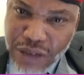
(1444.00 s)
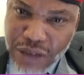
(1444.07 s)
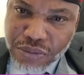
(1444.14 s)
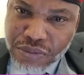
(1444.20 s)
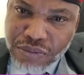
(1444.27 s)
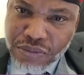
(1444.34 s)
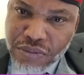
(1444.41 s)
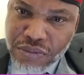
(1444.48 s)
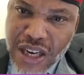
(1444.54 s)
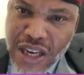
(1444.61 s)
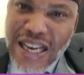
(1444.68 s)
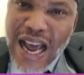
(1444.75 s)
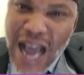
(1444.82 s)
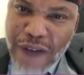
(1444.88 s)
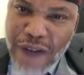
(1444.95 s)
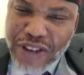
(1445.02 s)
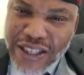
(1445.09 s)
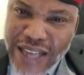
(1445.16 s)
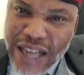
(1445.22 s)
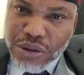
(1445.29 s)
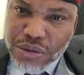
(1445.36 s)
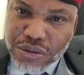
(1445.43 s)
in Kanu? They have
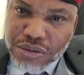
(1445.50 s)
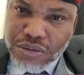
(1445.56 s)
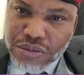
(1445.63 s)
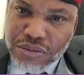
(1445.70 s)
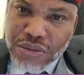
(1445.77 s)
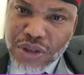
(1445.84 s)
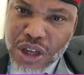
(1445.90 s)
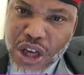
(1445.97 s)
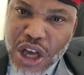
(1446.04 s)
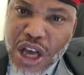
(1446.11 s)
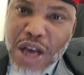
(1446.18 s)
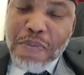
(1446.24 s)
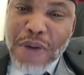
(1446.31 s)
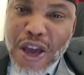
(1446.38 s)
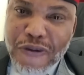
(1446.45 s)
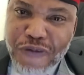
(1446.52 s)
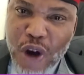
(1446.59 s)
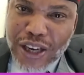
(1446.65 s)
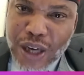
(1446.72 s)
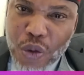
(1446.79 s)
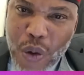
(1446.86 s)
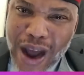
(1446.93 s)
the cattle.
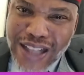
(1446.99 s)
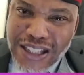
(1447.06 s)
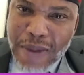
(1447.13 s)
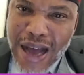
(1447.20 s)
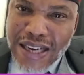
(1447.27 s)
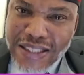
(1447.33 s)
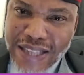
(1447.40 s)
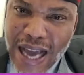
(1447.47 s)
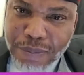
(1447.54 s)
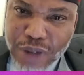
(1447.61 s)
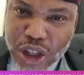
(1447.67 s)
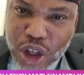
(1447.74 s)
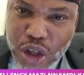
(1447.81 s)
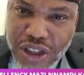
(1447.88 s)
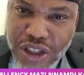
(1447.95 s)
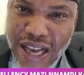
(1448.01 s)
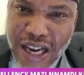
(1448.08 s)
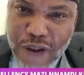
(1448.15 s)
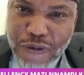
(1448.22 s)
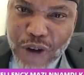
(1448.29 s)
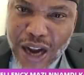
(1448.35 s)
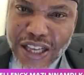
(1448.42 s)
Before the white man came, did you see
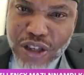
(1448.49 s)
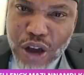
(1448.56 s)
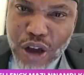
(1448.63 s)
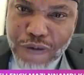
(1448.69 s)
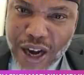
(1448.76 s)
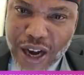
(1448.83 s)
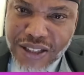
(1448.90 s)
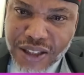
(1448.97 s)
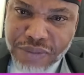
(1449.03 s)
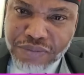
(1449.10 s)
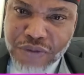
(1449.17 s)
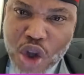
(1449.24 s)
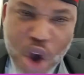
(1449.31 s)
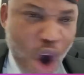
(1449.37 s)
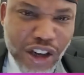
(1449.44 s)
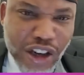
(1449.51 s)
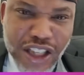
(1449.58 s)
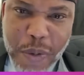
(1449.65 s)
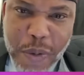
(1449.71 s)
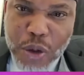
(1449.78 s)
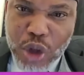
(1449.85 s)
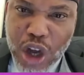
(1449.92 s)
any Fulani in your forest? All
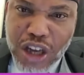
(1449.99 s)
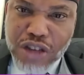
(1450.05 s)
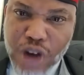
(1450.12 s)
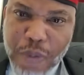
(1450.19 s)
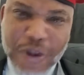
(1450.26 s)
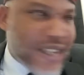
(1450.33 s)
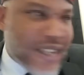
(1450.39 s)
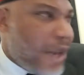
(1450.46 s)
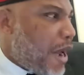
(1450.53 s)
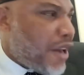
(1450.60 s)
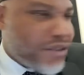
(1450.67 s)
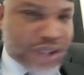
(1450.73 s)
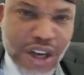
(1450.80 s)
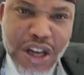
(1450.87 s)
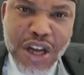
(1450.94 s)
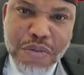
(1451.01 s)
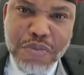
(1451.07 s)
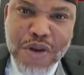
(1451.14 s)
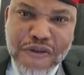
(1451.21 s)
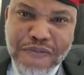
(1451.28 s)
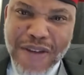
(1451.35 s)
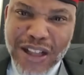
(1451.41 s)
these people talking rubbish about
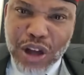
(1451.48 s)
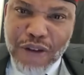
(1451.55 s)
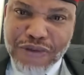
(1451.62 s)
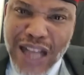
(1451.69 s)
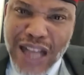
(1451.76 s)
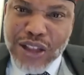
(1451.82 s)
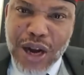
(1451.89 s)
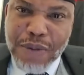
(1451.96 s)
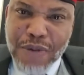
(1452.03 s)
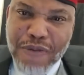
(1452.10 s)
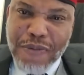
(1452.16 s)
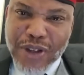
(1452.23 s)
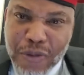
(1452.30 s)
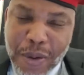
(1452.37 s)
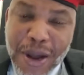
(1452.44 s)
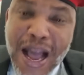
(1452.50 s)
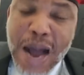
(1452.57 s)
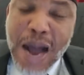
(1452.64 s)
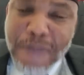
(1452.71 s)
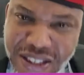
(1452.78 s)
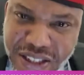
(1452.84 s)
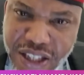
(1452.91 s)
movement of cattle and movement of...
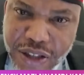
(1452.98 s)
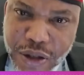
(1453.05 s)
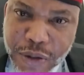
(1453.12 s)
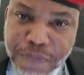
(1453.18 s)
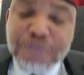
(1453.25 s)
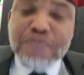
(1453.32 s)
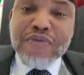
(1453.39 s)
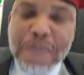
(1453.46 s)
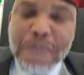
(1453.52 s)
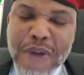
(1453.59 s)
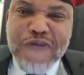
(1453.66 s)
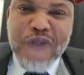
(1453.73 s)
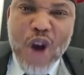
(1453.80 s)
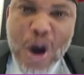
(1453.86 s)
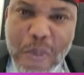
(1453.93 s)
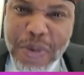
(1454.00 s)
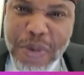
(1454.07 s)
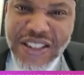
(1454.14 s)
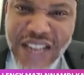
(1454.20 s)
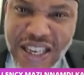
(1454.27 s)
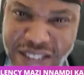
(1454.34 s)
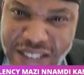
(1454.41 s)
I'm asking you, before
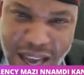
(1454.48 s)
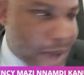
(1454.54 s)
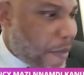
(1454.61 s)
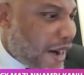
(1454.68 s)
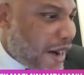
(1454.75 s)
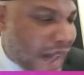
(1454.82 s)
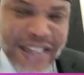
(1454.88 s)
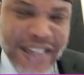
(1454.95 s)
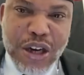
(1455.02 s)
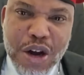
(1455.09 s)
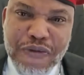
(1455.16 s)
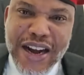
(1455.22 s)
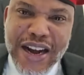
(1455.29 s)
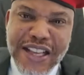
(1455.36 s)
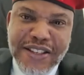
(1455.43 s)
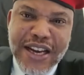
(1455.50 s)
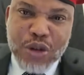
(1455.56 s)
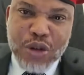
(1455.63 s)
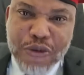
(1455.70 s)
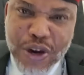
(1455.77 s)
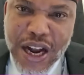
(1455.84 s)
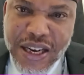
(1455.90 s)
Britain came and handed over
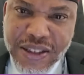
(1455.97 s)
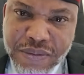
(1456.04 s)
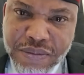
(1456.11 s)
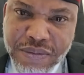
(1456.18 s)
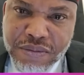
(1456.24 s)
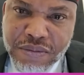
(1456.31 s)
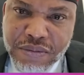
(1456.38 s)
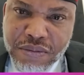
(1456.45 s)
Nigeria to Fulani,